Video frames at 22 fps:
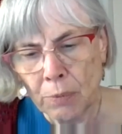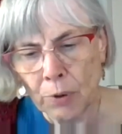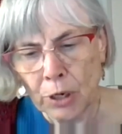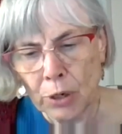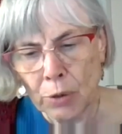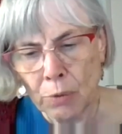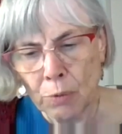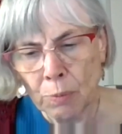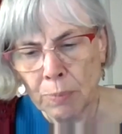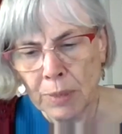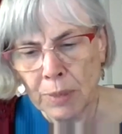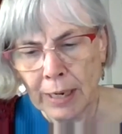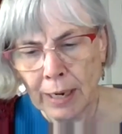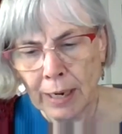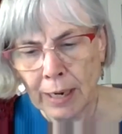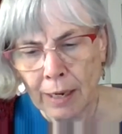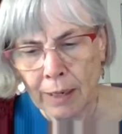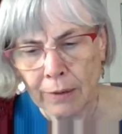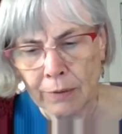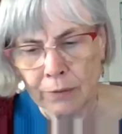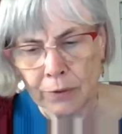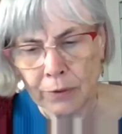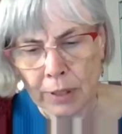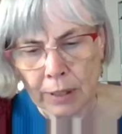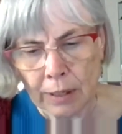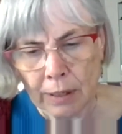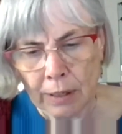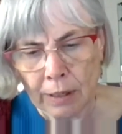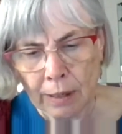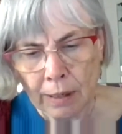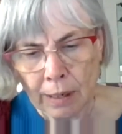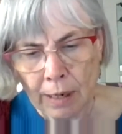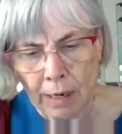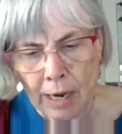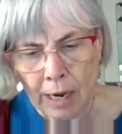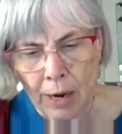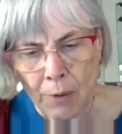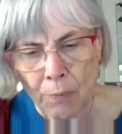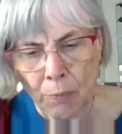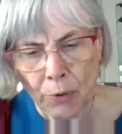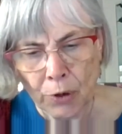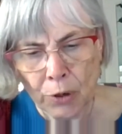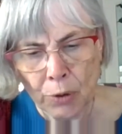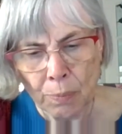where you will be loved
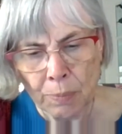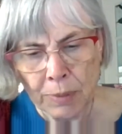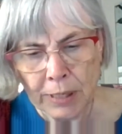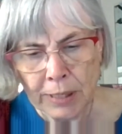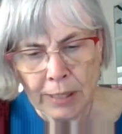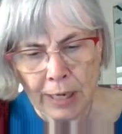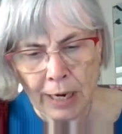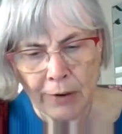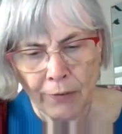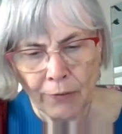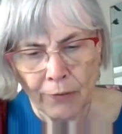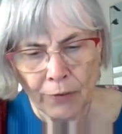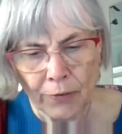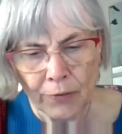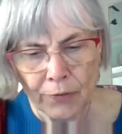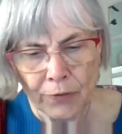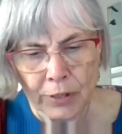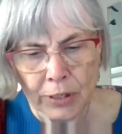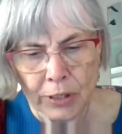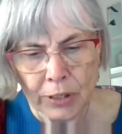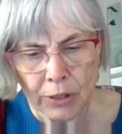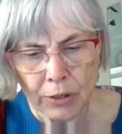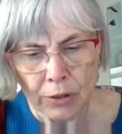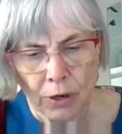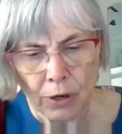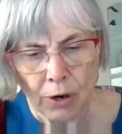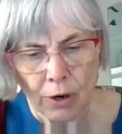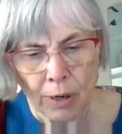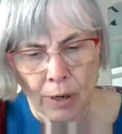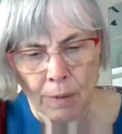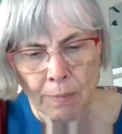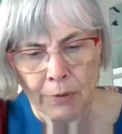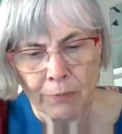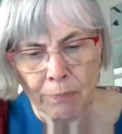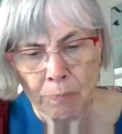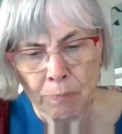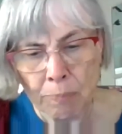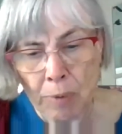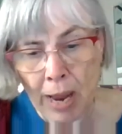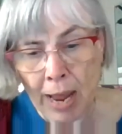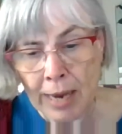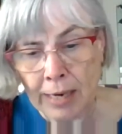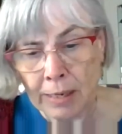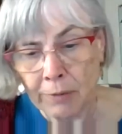and where you'll be safe from physical
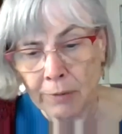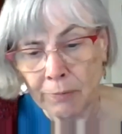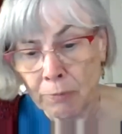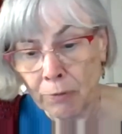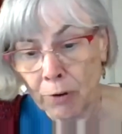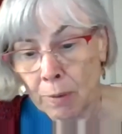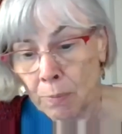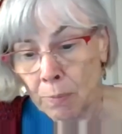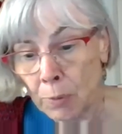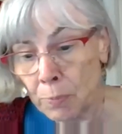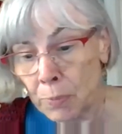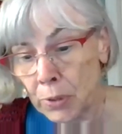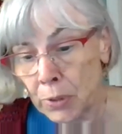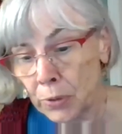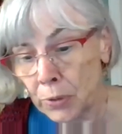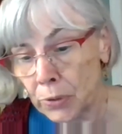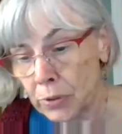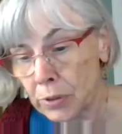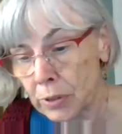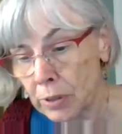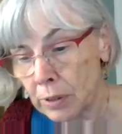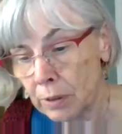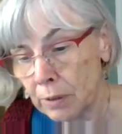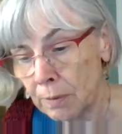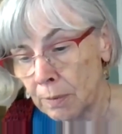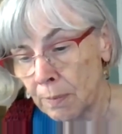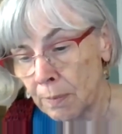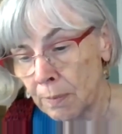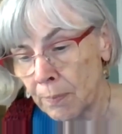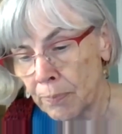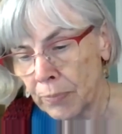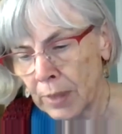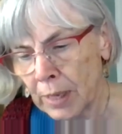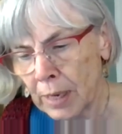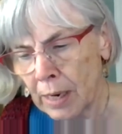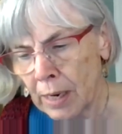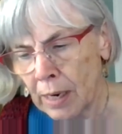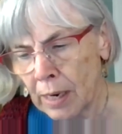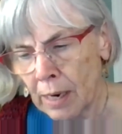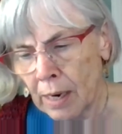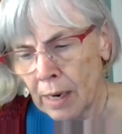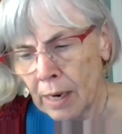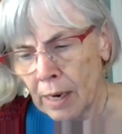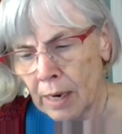harm and from abuse.
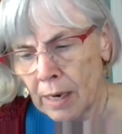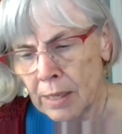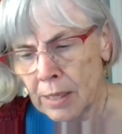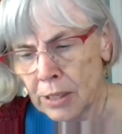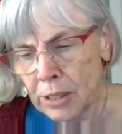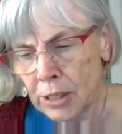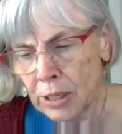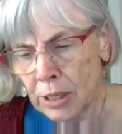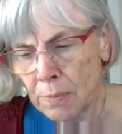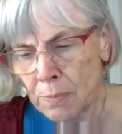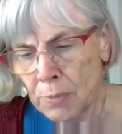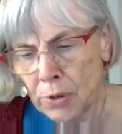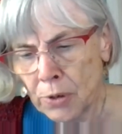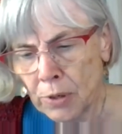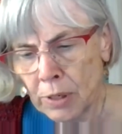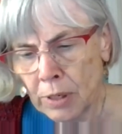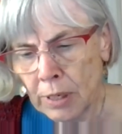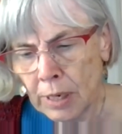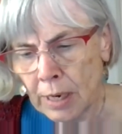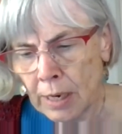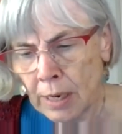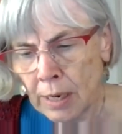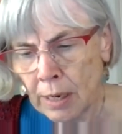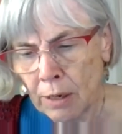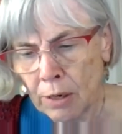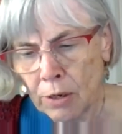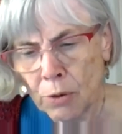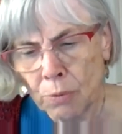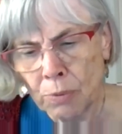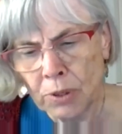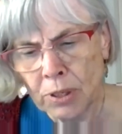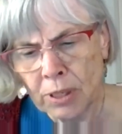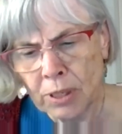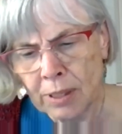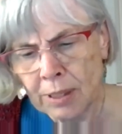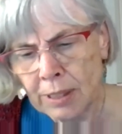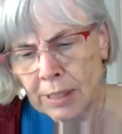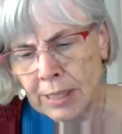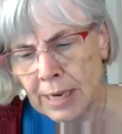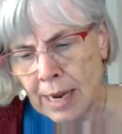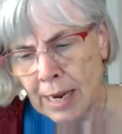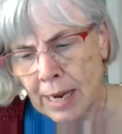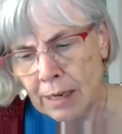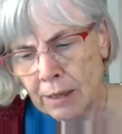In this community, you will still
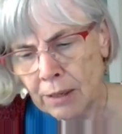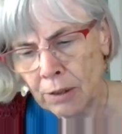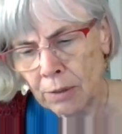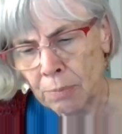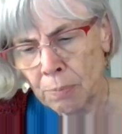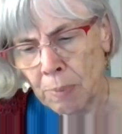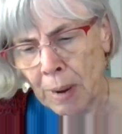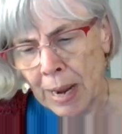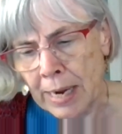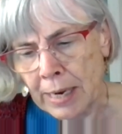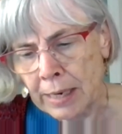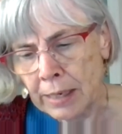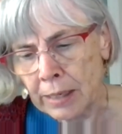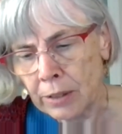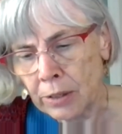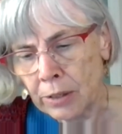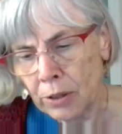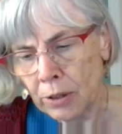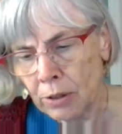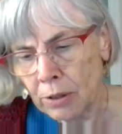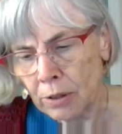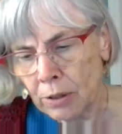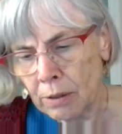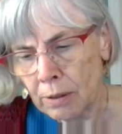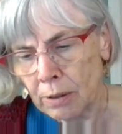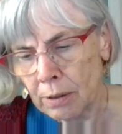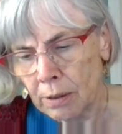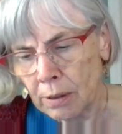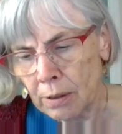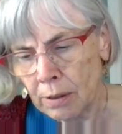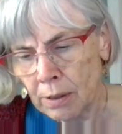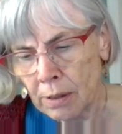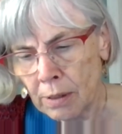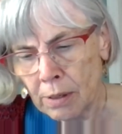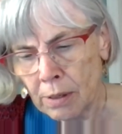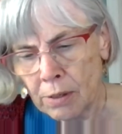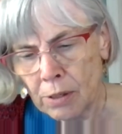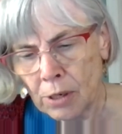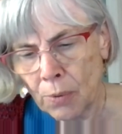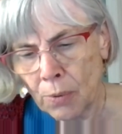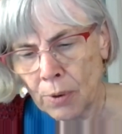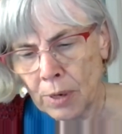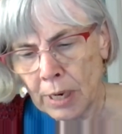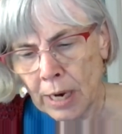encounter pain and hurt.
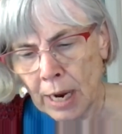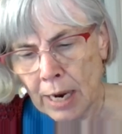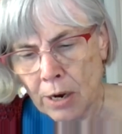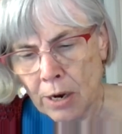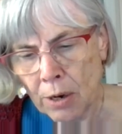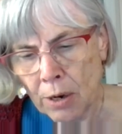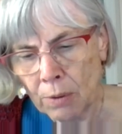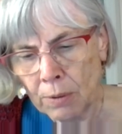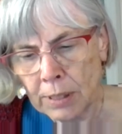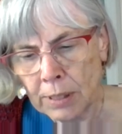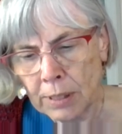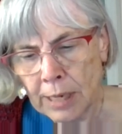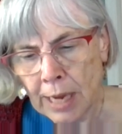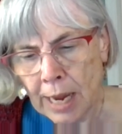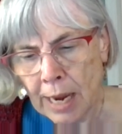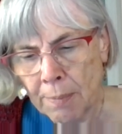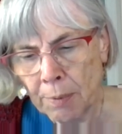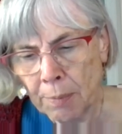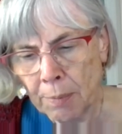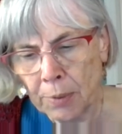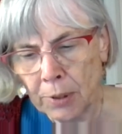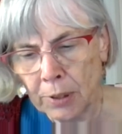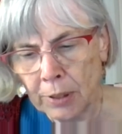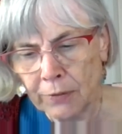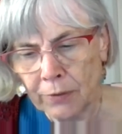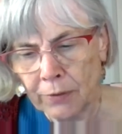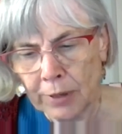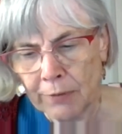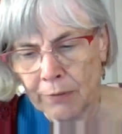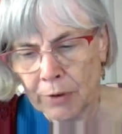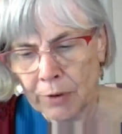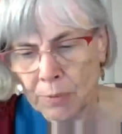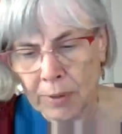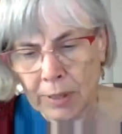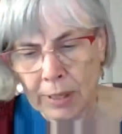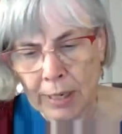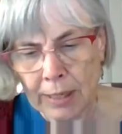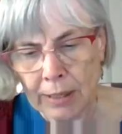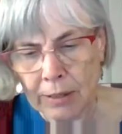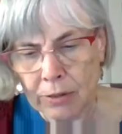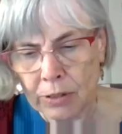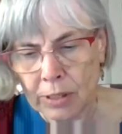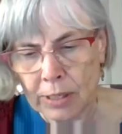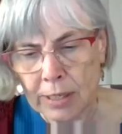No one I know is capable of living with
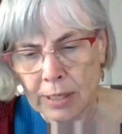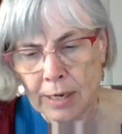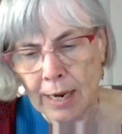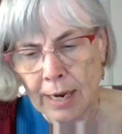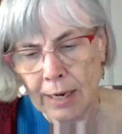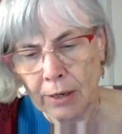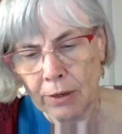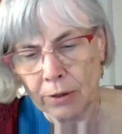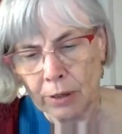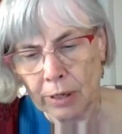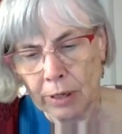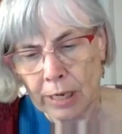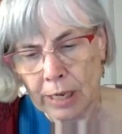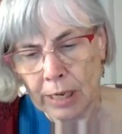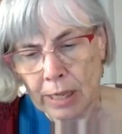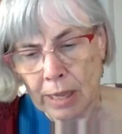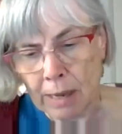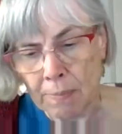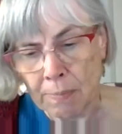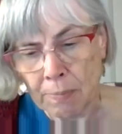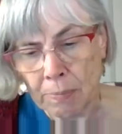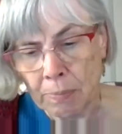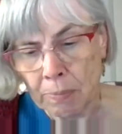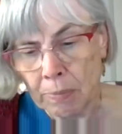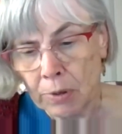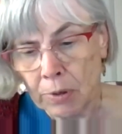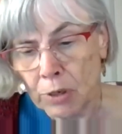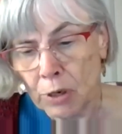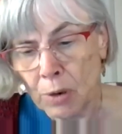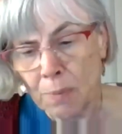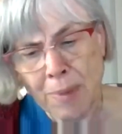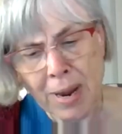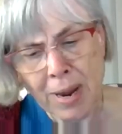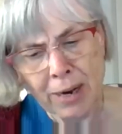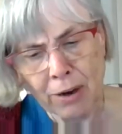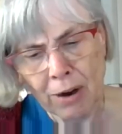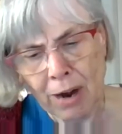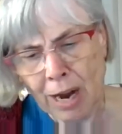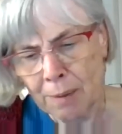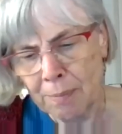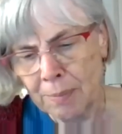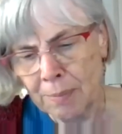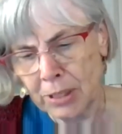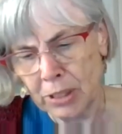others and not hurting them, no matter
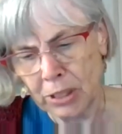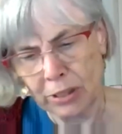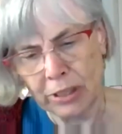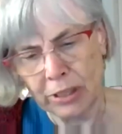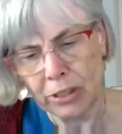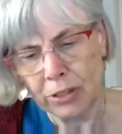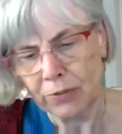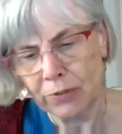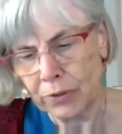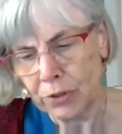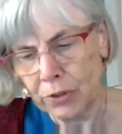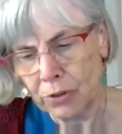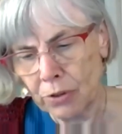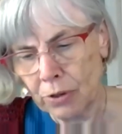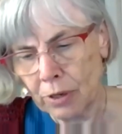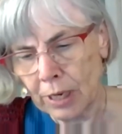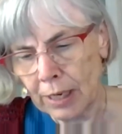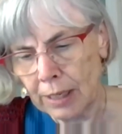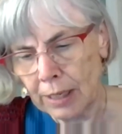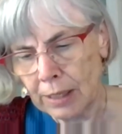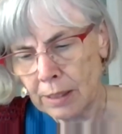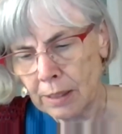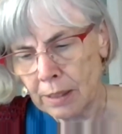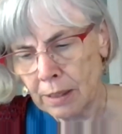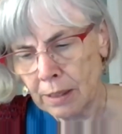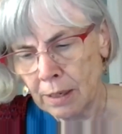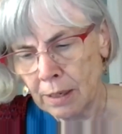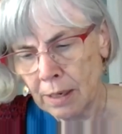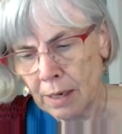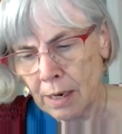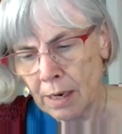how much each of us tries.